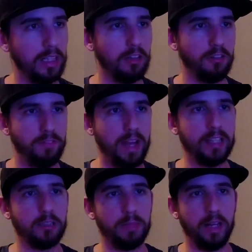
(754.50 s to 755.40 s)

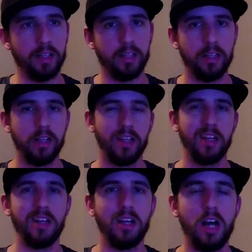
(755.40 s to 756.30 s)
fact about it.
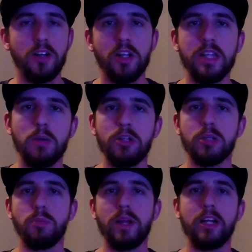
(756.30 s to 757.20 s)
Another thing I wanted
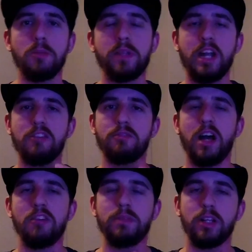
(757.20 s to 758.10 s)
to bring up that
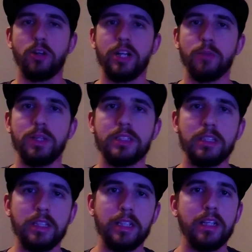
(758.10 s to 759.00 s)
I've been learning
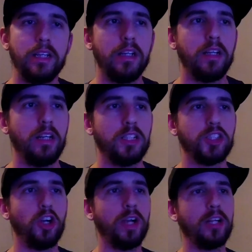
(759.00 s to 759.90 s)
recently.
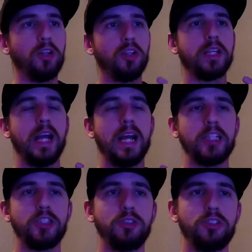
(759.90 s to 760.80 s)
Sorry, I don't know the
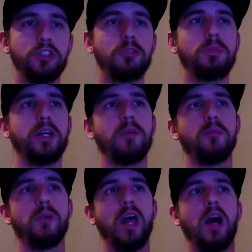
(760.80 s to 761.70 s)
guy's YouTube, but
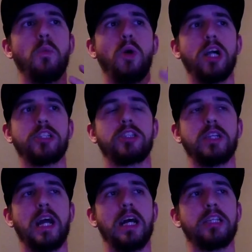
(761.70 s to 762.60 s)
I watched a
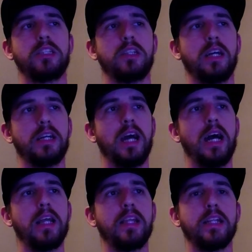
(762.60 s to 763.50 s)
guy
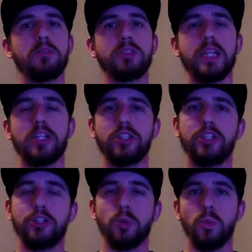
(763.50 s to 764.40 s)
that was actually
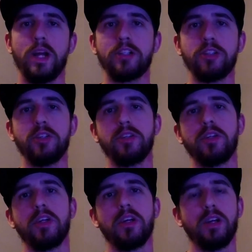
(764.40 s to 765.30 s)
the director
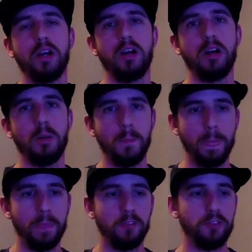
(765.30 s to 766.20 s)

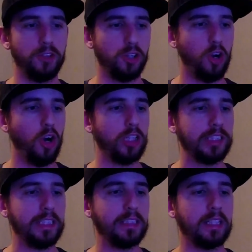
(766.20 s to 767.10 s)
for the car
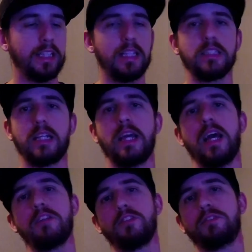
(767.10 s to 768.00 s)
scenes and things like
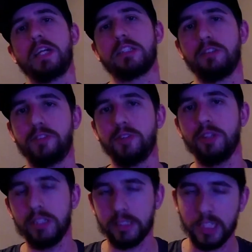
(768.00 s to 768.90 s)
that for Fast and
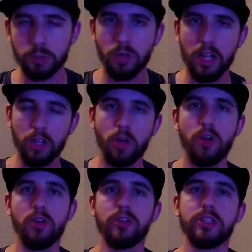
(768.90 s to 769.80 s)
Furious, and that's where I
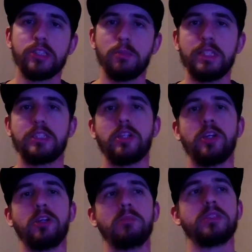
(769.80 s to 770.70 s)
learned some of these
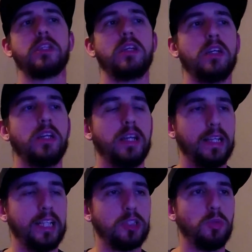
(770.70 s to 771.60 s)
terms,
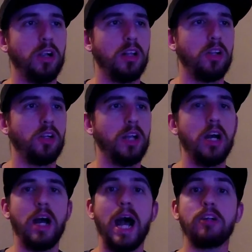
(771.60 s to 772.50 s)
and that's where I learned.
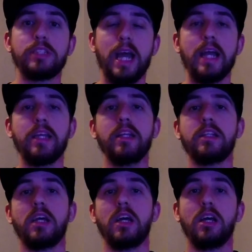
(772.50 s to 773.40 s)
I'll tag it
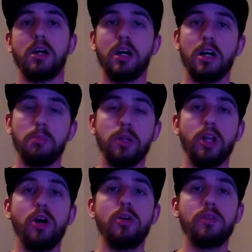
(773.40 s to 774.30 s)

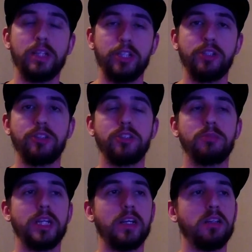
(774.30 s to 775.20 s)
below in the YouTube
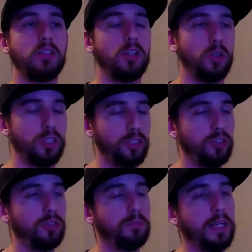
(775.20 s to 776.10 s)
channel, on the
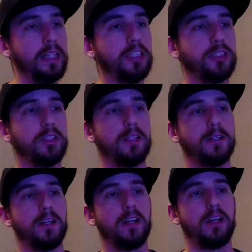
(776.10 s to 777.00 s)
YouTube page.
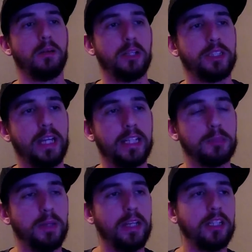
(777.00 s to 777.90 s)
I'll tag his
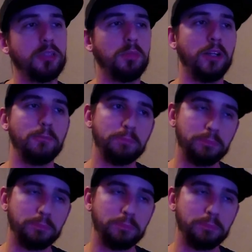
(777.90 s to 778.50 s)
page, but